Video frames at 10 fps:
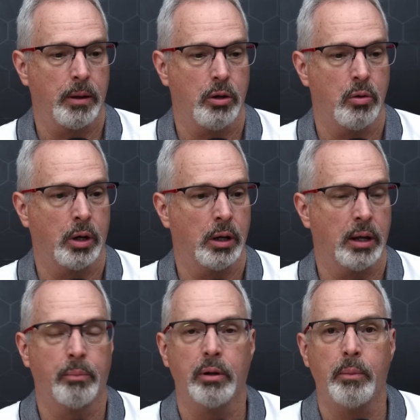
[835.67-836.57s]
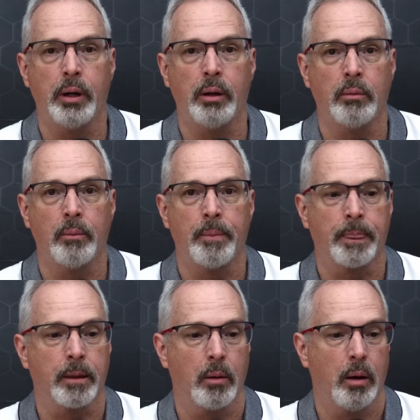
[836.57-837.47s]
you can implement
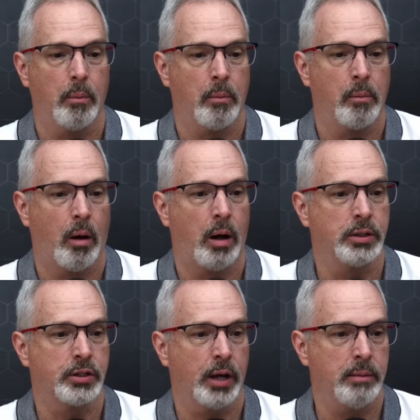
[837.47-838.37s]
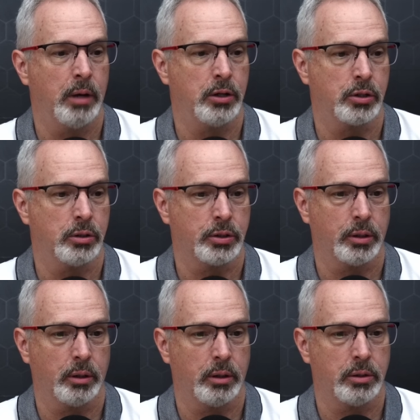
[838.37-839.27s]
on-site measures.
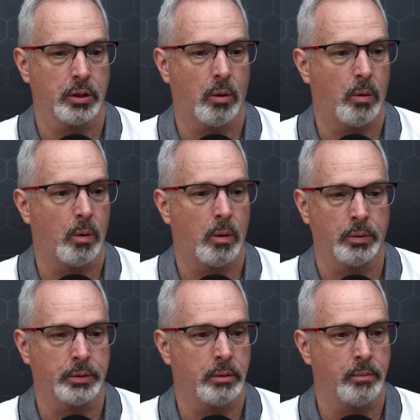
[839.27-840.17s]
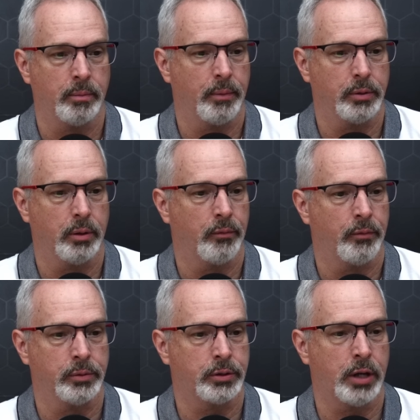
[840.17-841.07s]
There's a whole
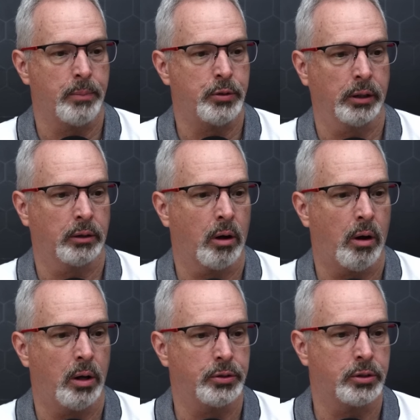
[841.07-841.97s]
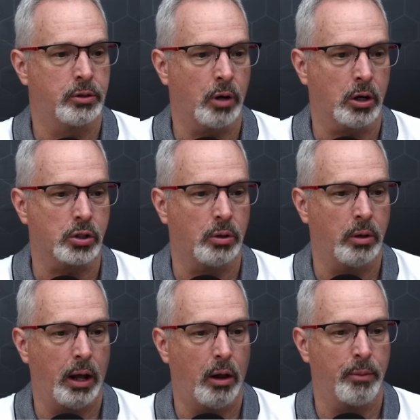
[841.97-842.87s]
subject called structural
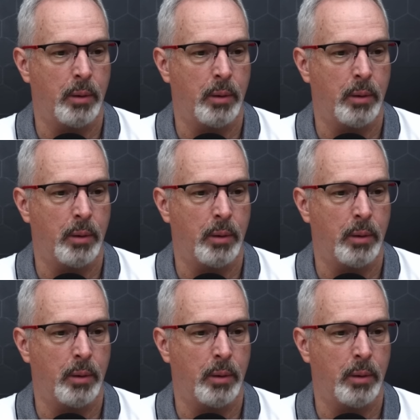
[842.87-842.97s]
health